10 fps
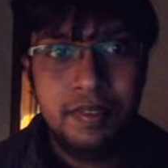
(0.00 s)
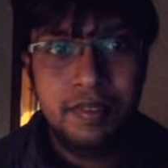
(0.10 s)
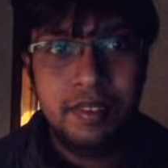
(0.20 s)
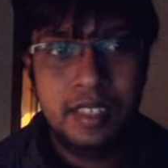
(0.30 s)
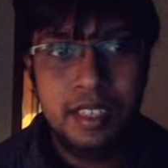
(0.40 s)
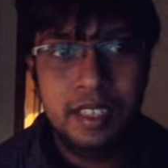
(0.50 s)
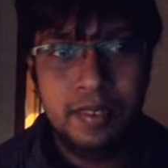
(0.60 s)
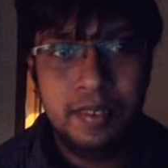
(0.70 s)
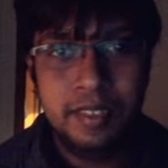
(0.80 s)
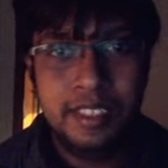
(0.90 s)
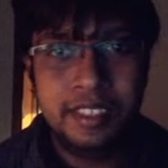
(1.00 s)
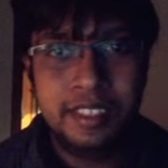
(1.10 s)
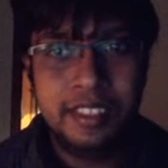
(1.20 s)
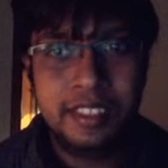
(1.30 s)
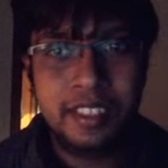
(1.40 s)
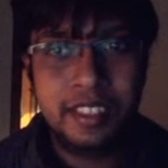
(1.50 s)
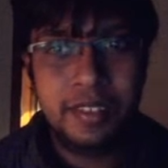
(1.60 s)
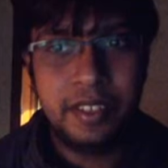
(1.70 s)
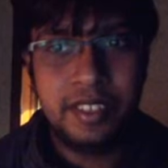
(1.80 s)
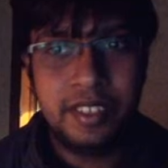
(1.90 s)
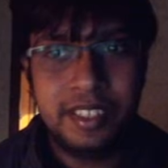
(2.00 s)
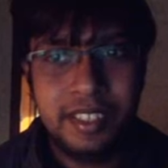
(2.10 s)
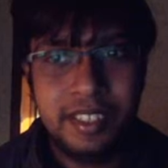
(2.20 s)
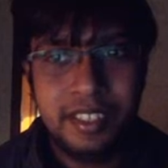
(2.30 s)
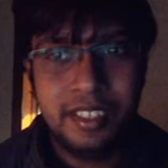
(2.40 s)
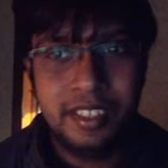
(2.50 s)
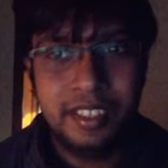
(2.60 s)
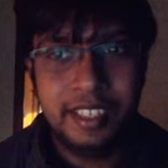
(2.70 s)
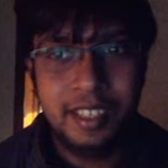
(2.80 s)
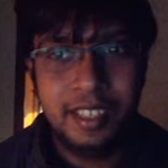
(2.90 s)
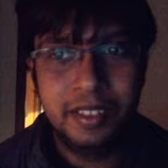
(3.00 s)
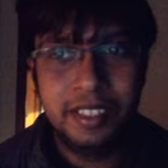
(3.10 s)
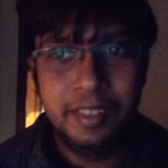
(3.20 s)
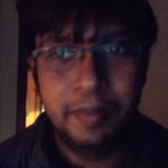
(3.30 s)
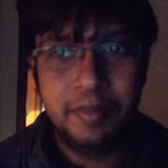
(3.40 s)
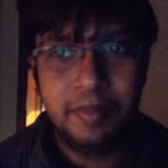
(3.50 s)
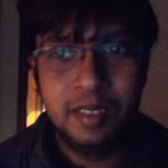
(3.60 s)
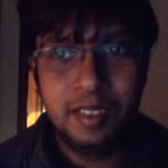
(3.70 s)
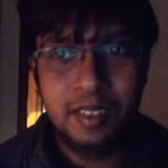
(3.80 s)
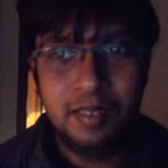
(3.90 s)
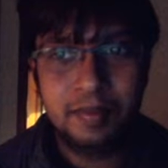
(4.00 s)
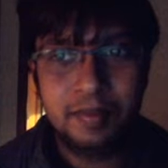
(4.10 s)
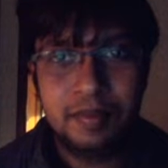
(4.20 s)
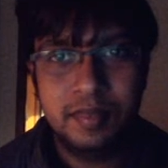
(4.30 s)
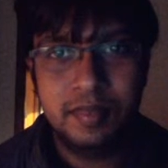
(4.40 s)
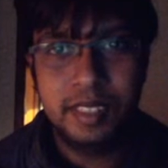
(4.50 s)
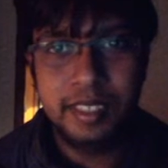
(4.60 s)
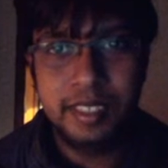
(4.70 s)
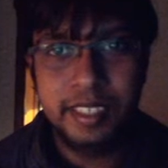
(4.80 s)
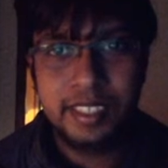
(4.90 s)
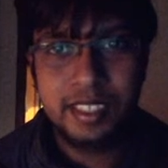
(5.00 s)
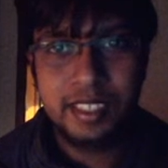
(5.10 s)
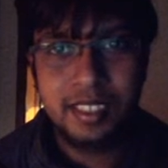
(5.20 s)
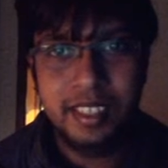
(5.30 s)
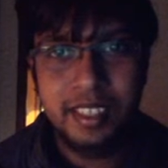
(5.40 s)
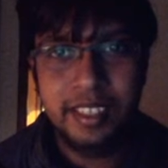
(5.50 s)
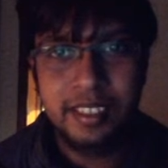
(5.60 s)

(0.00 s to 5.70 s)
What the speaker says: For this instance, I will not take out the text layer